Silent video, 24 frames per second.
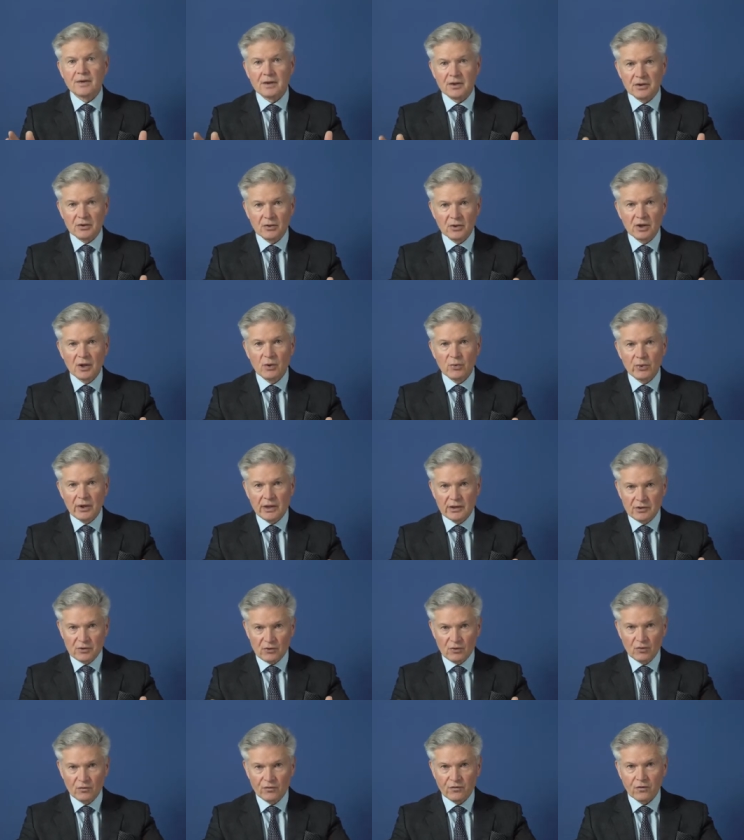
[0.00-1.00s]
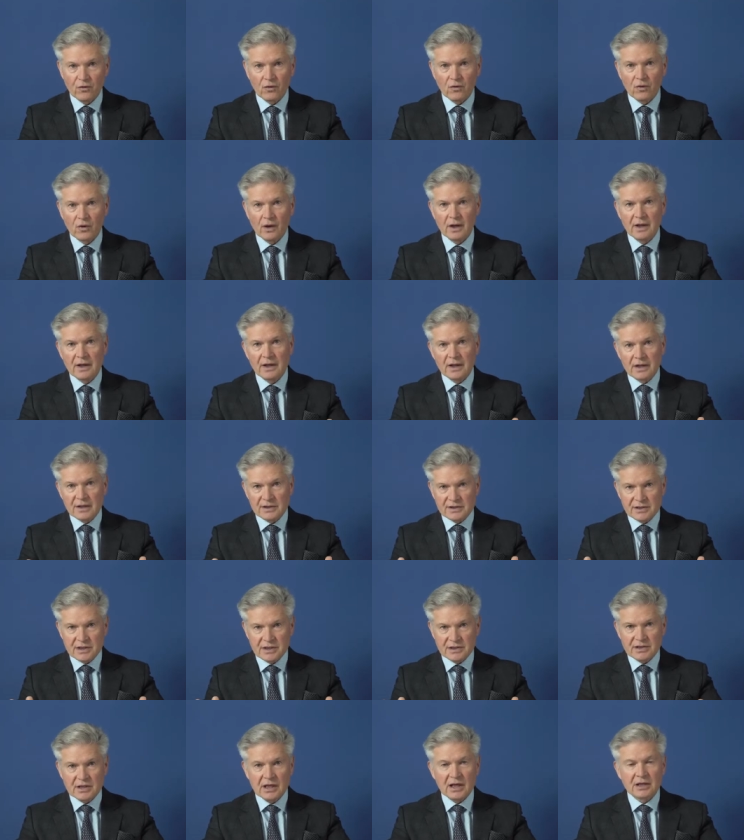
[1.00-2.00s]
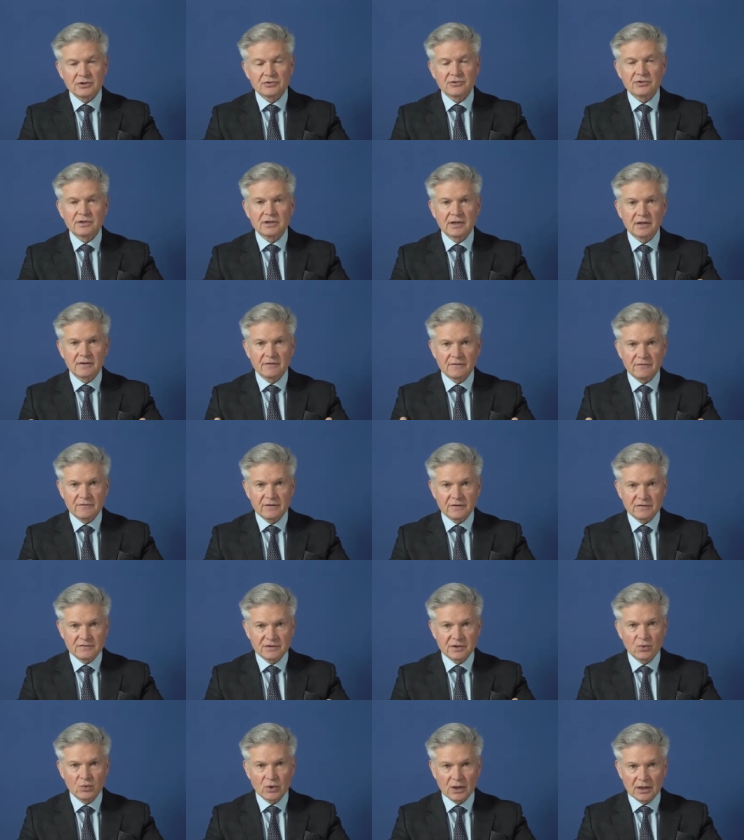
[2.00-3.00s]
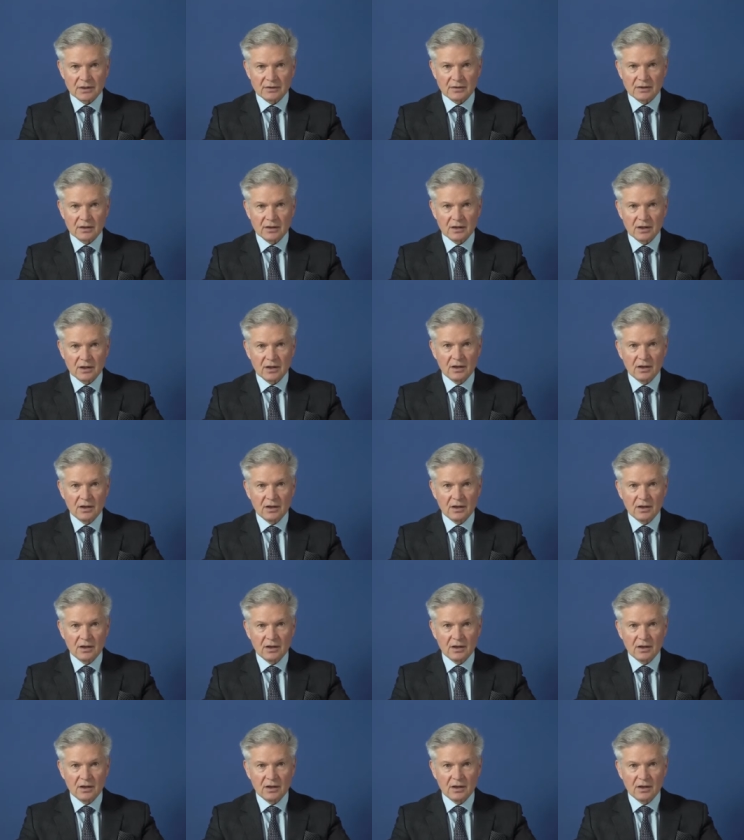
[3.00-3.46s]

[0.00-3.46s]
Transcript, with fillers: Uniwind U4-651,